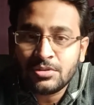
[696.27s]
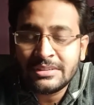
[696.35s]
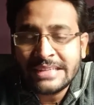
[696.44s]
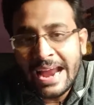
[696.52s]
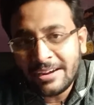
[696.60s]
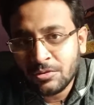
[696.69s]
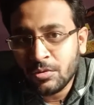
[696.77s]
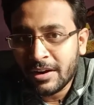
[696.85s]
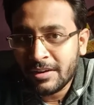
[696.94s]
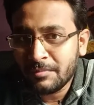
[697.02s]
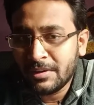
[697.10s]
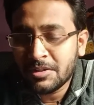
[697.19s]
So that's
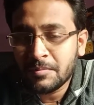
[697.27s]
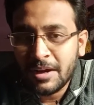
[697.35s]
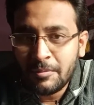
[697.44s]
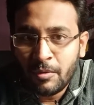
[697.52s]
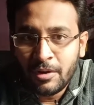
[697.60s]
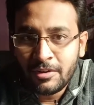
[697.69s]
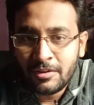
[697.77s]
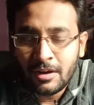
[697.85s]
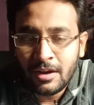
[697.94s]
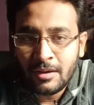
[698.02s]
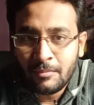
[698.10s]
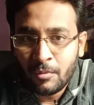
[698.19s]
what is my point
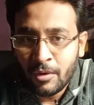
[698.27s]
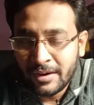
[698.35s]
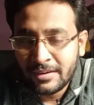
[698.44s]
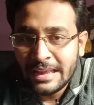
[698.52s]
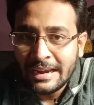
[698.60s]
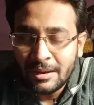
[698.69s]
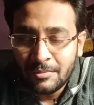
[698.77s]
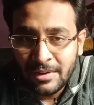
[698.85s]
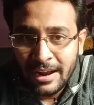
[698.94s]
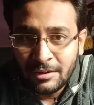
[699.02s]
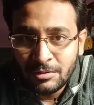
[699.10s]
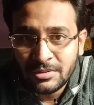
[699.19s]
that
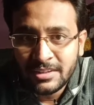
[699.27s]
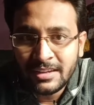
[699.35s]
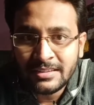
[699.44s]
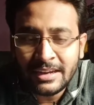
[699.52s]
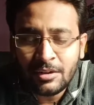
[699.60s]
I'm trying to say,